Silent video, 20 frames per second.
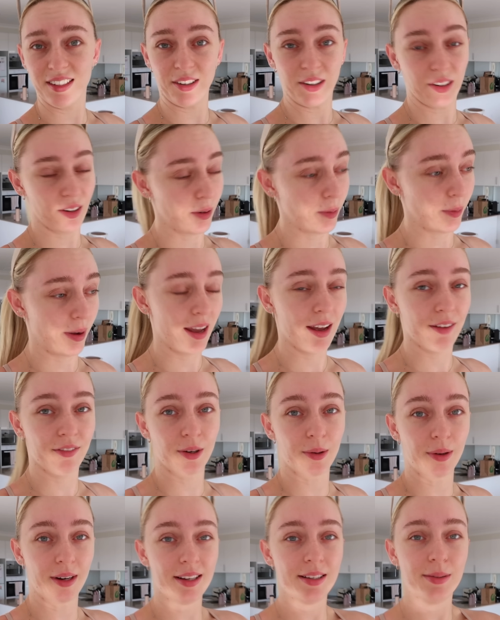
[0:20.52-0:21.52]
I don't know where
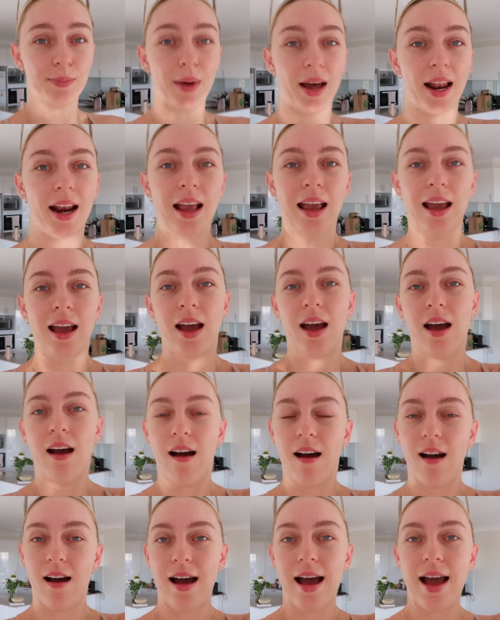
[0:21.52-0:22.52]
everyone is but
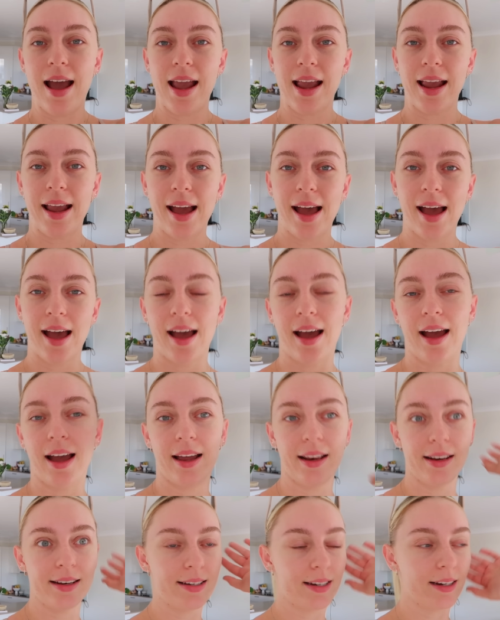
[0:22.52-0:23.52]
I
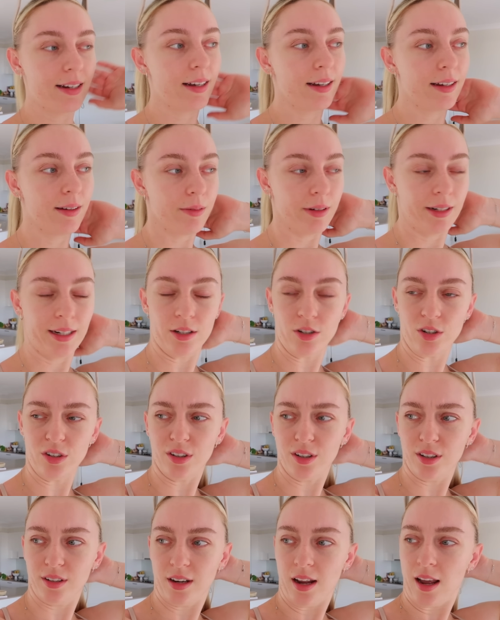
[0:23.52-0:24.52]
had, what did I
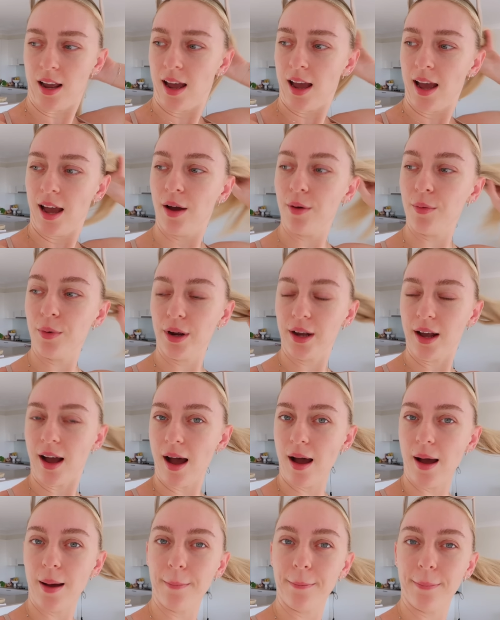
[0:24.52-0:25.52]
do? I woke
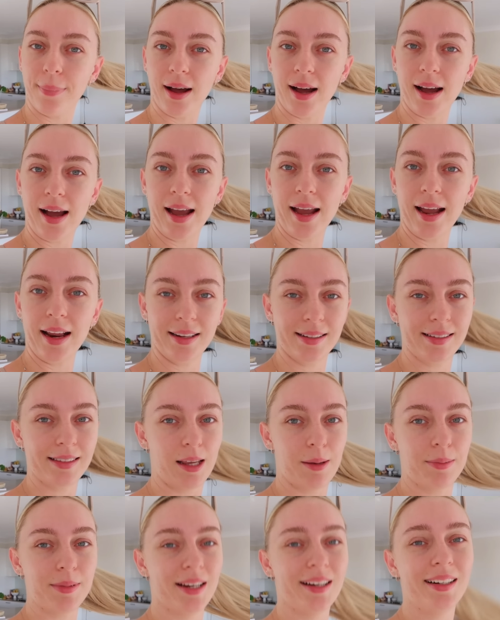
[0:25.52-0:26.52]
up, I
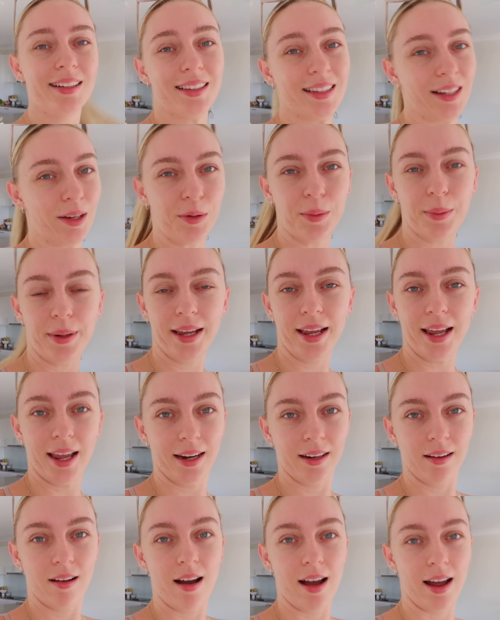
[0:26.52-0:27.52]
slept in a little bit
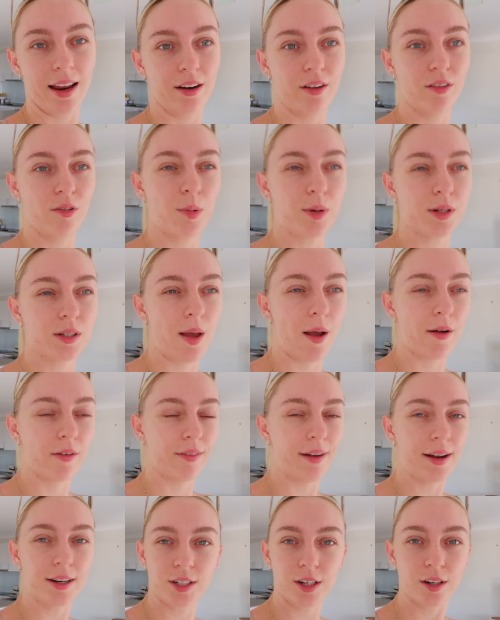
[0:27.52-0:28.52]
and kind of was
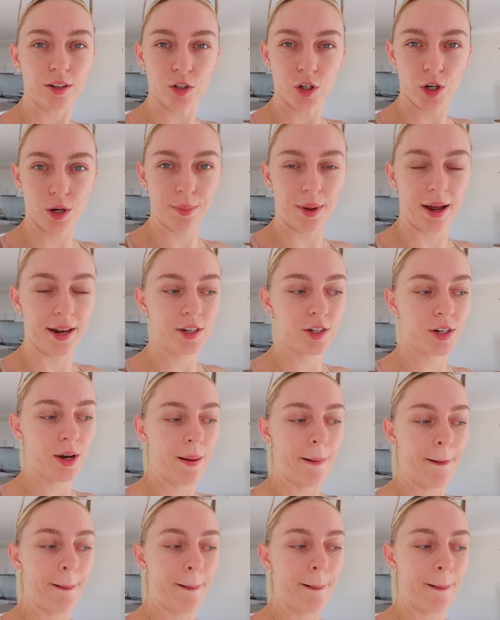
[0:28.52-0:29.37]
rushing too much